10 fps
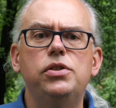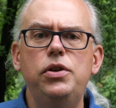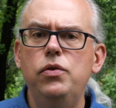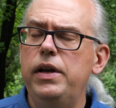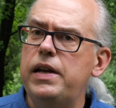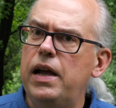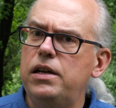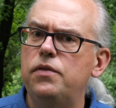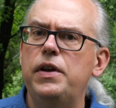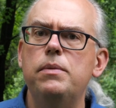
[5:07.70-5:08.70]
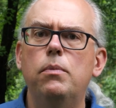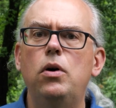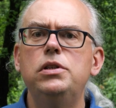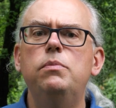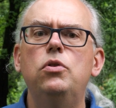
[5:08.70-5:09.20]
so you can activate
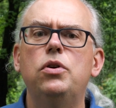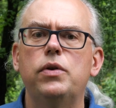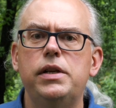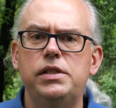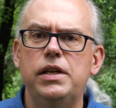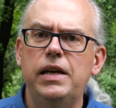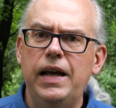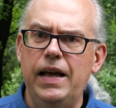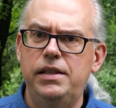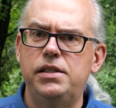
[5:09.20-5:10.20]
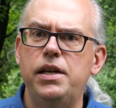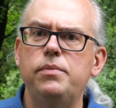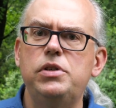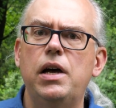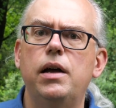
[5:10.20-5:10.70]
multiple grids at the
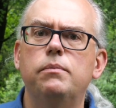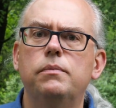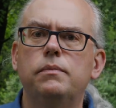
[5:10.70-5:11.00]
same time.